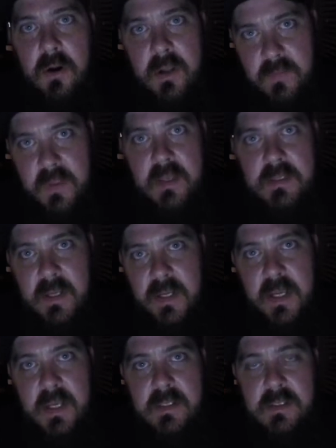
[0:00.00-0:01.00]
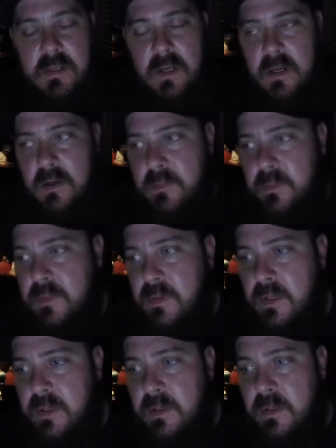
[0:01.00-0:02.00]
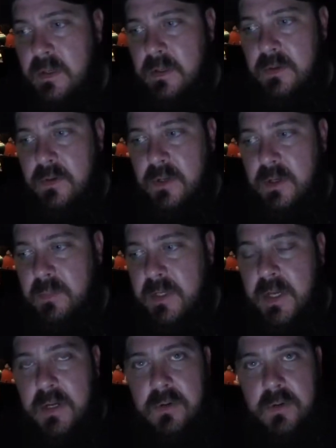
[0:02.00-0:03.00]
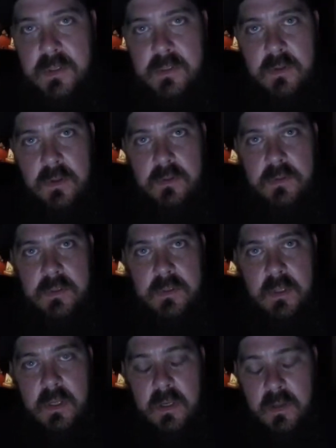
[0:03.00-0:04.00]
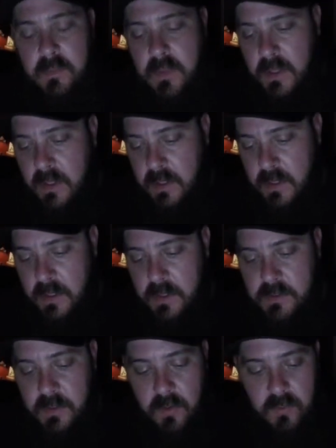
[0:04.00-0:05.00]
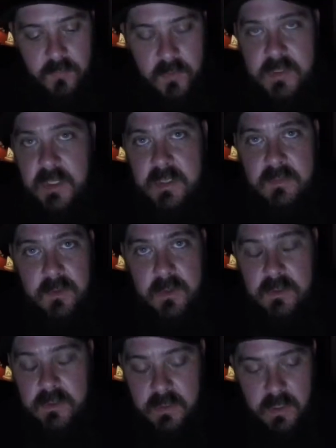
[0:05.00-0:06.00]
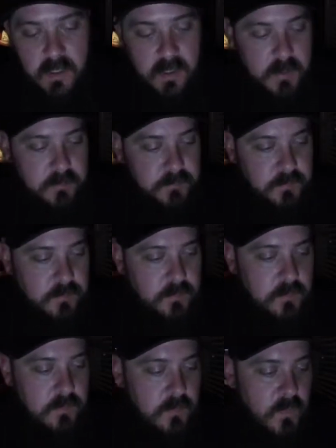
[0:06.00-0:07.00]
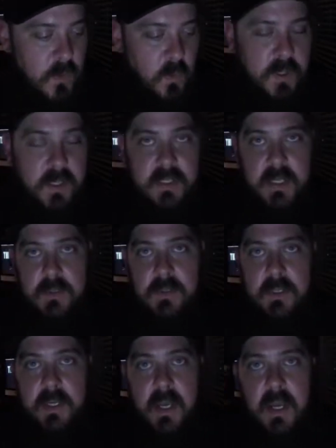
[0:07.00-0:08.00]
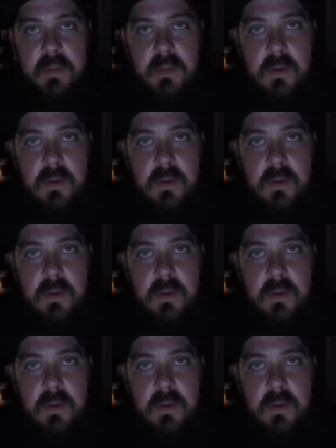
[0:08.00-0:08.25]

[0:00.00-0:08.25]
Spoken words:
of this, I guess, then you're going to be kind of going in circles. So first things first, we're going to take a look at the